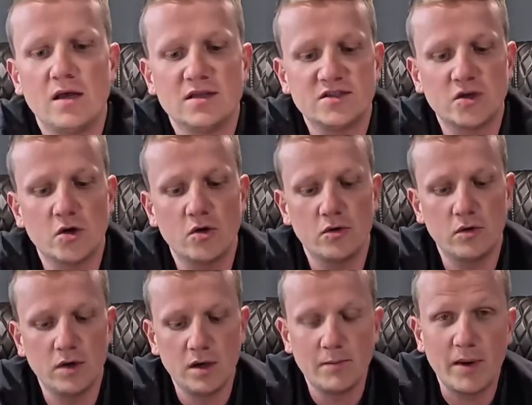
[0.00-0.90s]

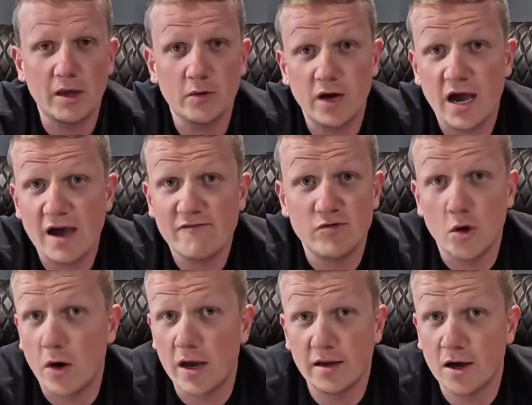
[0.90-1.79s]
So by the way, I have
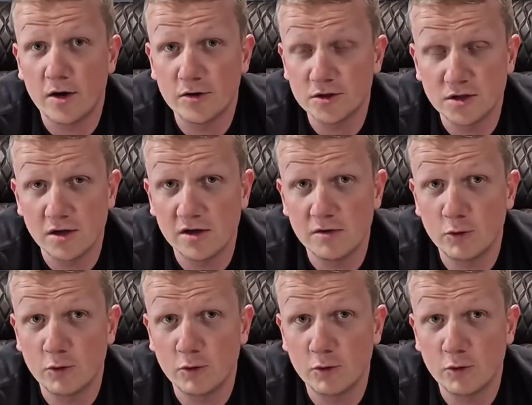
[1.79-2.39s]
no idea how good,